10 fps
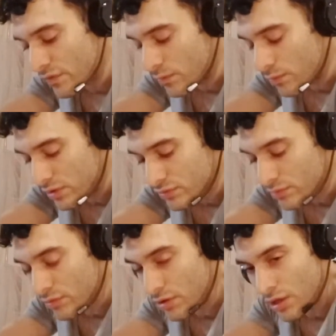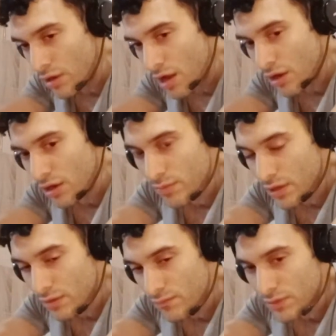They're not going to be convinced.